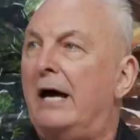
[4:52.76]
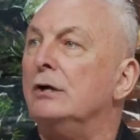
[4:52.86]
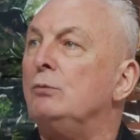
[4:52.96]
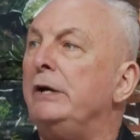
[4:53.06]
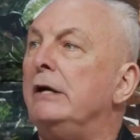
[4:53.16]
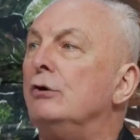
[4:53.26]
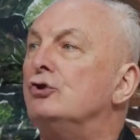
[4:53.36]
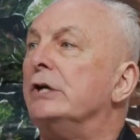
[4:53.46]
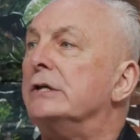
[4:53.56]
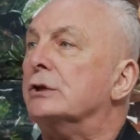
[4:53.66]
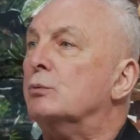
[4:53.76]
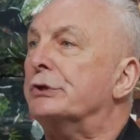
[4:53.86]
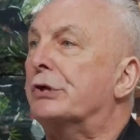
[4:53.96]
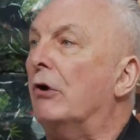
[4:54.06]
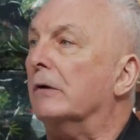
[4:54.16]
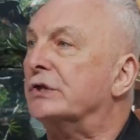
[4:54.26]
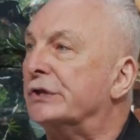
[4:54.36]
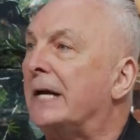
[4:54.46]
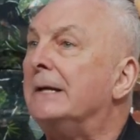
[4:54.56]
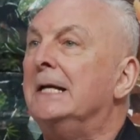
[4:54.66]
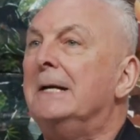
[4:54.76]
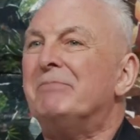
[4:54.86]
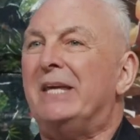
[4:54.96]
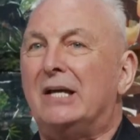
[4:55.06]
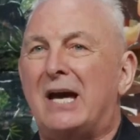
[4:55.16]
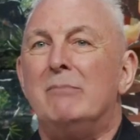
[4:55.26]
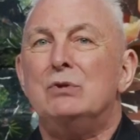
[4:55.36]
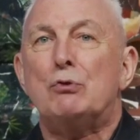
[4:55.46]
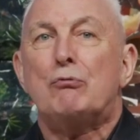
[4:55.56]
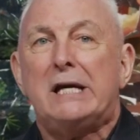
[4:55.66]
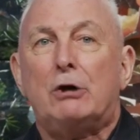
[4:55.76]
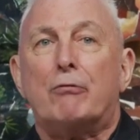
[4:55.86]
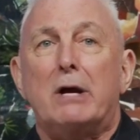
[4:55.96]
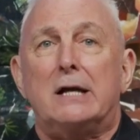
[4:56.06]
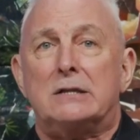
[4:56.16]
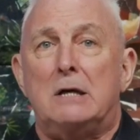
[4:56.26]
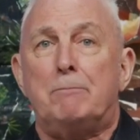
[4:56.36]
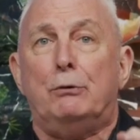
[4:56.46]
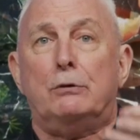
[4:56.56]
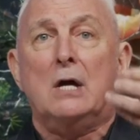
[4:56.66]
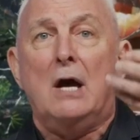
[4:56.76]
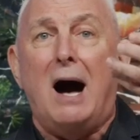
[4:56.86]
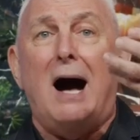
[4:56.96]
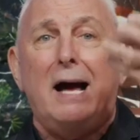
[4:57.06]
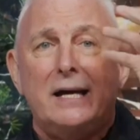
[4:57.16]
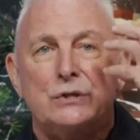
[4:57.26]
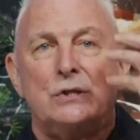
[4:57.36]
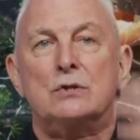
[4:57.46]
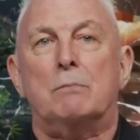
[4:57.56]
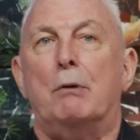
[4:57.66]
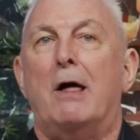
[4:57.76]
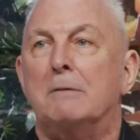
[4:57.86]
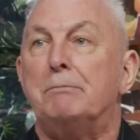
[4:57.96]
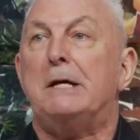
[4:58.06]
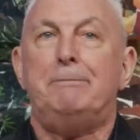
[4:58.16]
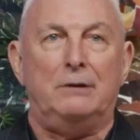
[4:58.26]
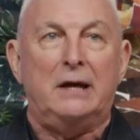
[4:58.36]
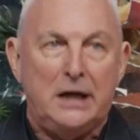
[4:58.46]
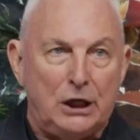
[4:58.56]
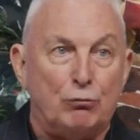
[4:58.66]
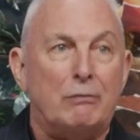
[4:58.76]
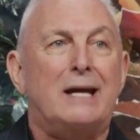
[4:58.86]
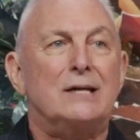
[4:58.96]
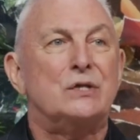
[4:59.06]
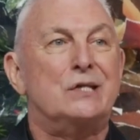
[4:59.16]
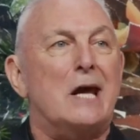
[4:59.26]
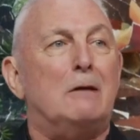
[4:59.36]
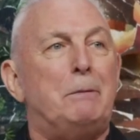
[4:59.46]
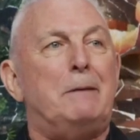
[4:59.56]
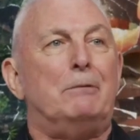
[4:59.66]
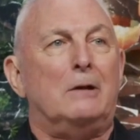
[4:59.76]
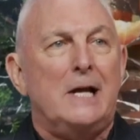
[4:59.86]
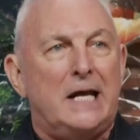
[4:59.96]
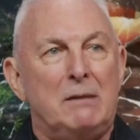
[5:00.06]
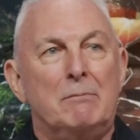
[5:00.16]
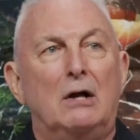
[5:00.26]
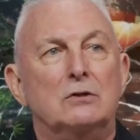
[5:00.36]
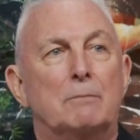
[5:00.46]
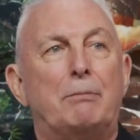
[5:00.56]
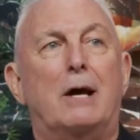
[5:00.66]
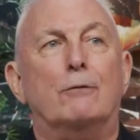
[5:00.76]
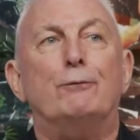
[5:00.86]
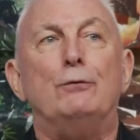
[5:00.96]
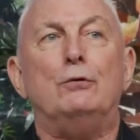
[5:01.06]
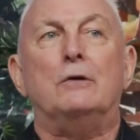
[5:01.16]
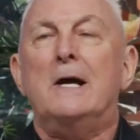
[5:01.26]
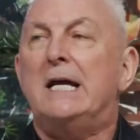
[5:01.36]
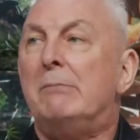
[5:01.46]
How did we know Jesus was God's son? He came to recreate. He put eyes into blind people. He raised dead people. He multiplied food.